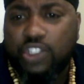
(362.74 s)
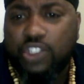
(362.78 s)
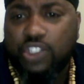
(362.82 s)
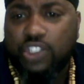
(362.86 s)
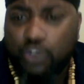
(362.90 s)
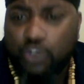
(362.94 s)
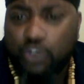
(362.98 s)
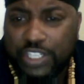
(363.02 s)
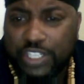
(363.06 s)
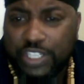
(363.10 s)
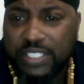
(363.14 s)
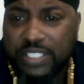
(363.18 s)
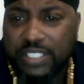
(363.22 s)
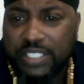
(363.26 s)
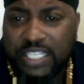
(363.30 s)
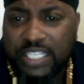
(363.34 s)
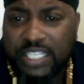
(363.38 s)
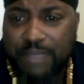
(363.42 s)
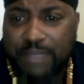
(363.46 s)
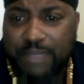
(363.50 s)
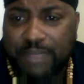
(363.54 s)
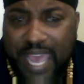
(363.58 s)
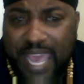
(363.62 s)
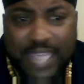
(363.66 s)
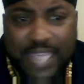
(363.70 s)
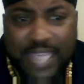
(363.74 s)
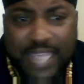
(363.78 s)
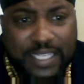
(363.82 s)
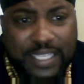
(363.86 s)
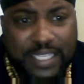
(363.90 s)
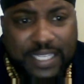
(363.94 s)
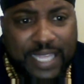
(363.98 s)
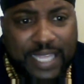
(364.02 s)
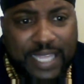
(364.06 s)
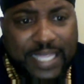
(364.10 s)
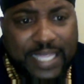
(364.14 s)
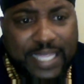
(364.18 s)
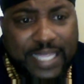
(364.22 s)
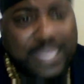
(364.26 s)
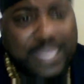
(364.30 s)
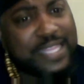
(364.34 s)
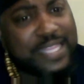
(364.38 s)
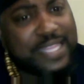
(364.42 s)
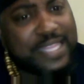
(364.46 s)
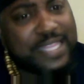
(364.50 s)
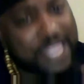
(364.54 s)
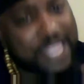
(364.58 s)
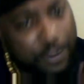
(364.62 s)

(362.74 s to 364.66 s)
because Christians keep acting like